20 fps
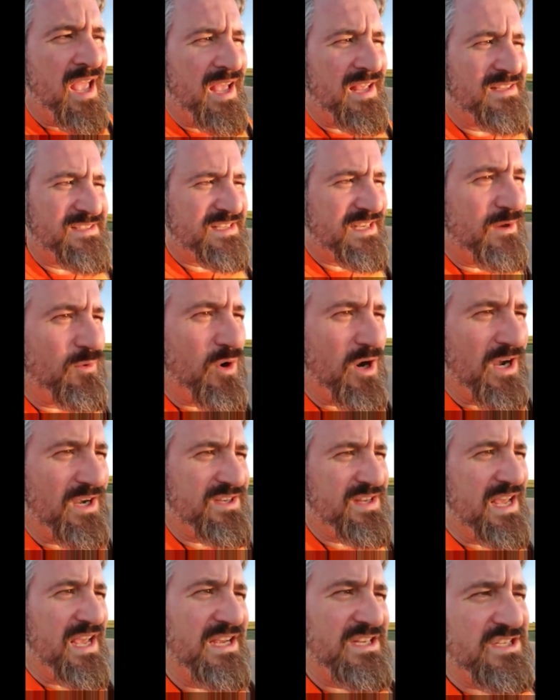and see where
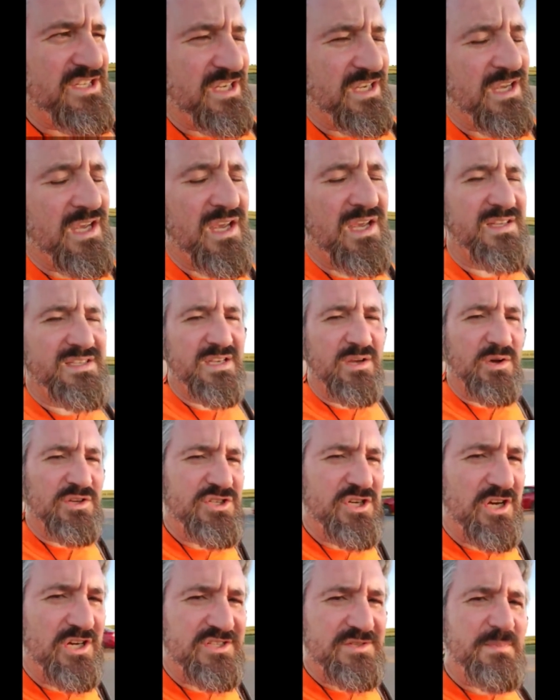it takes you, see
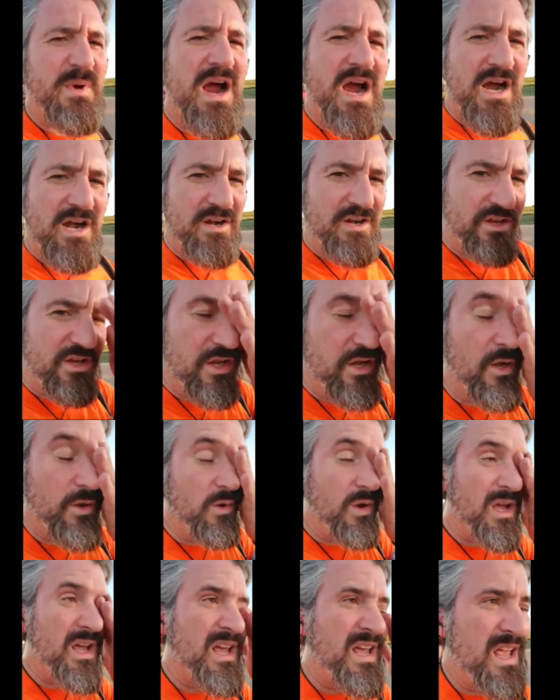what you're inspired to
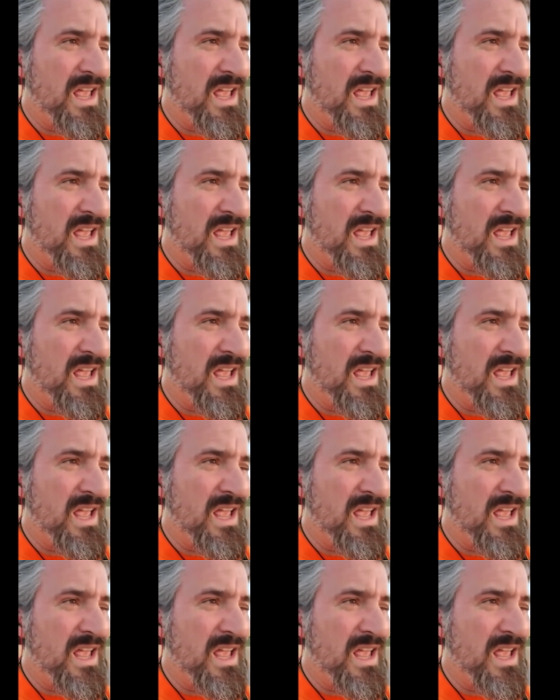do.